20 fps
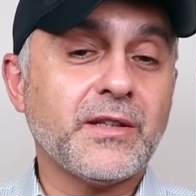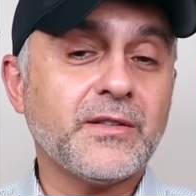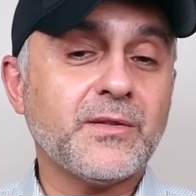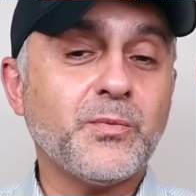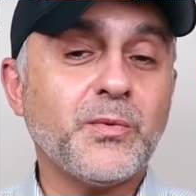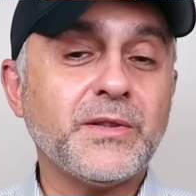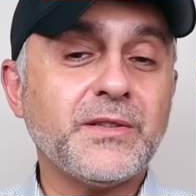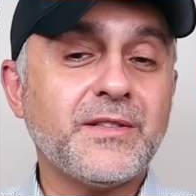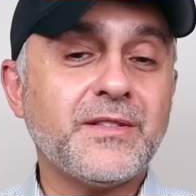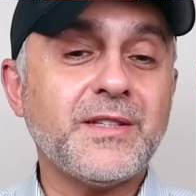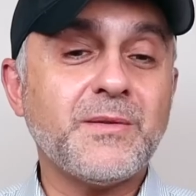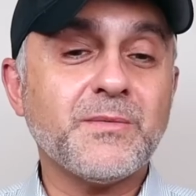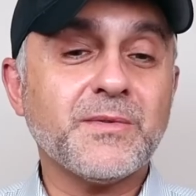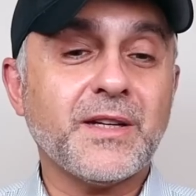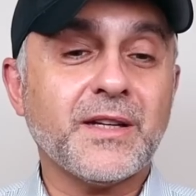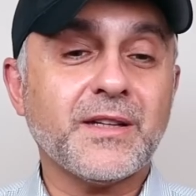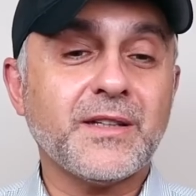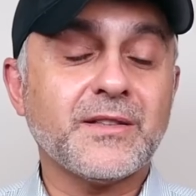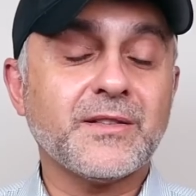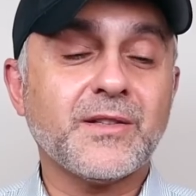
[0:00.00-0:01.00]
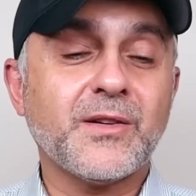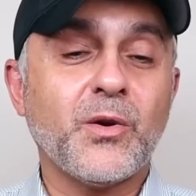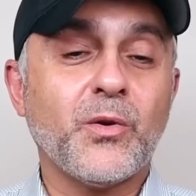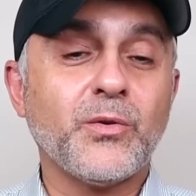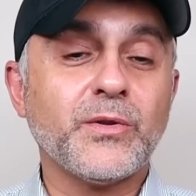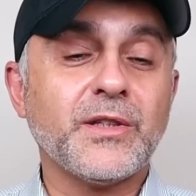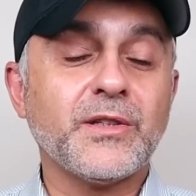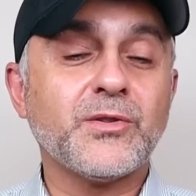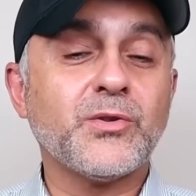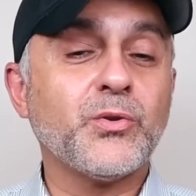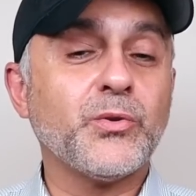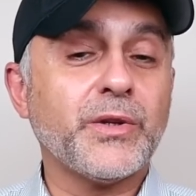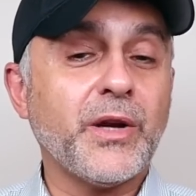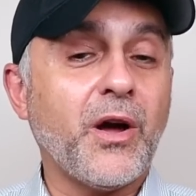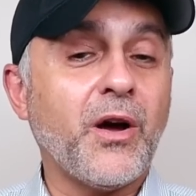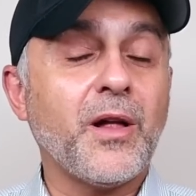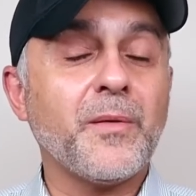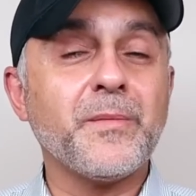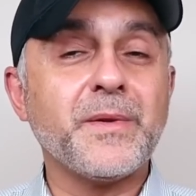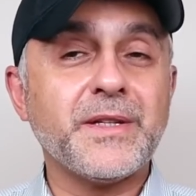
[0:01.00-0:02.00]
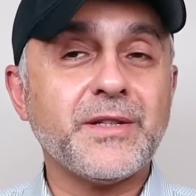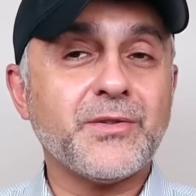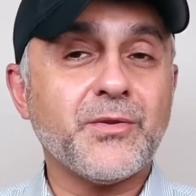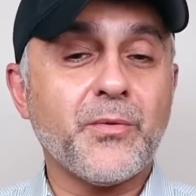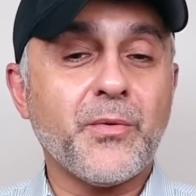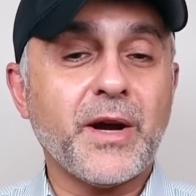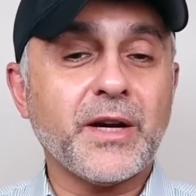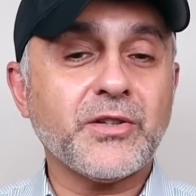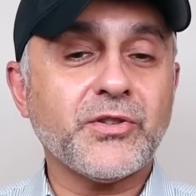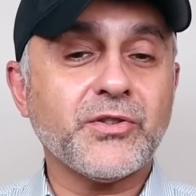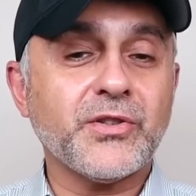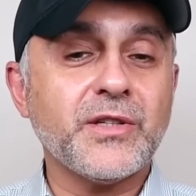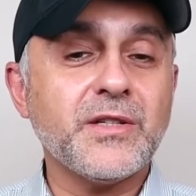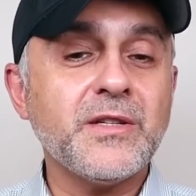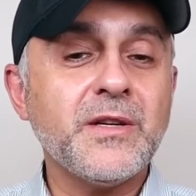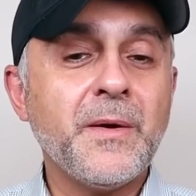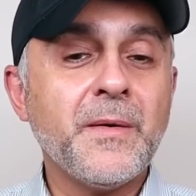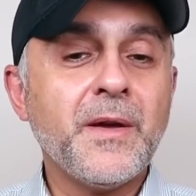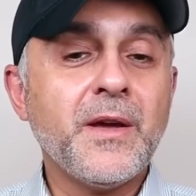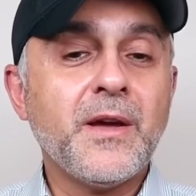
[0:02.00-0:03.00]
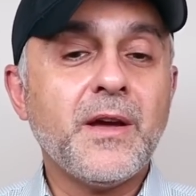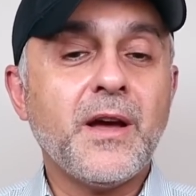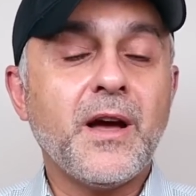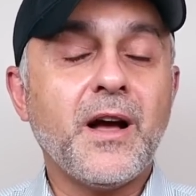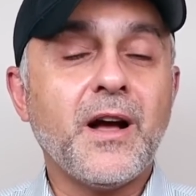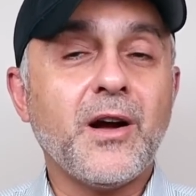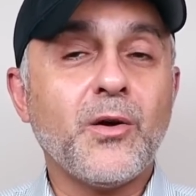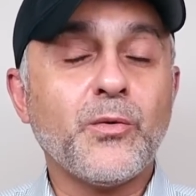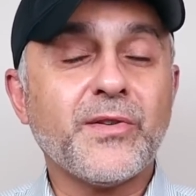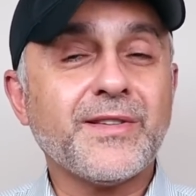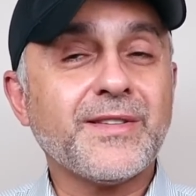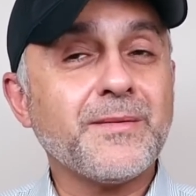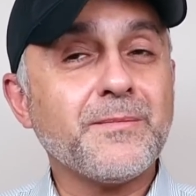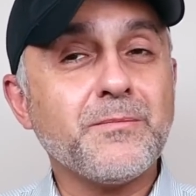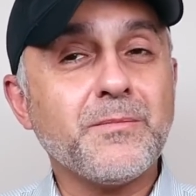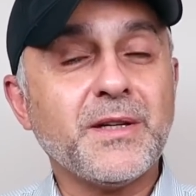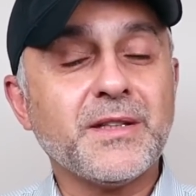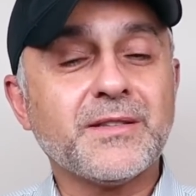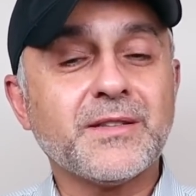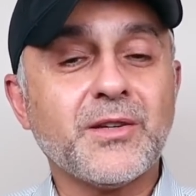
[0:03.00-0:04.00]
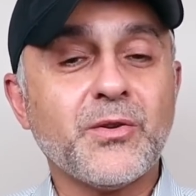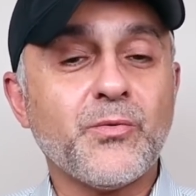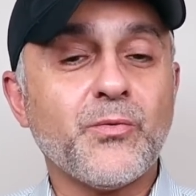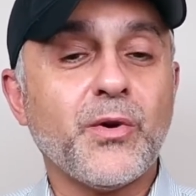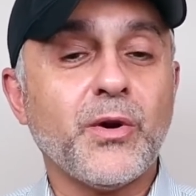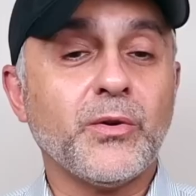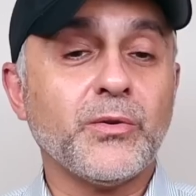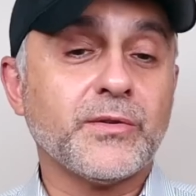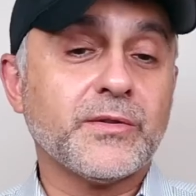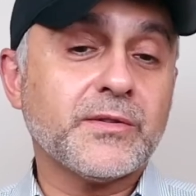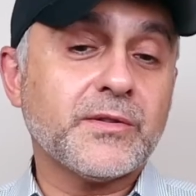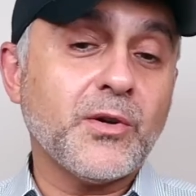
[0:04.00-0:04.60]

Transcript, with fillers: This one seems like it's going into an almond direction uh, with some musk and rose.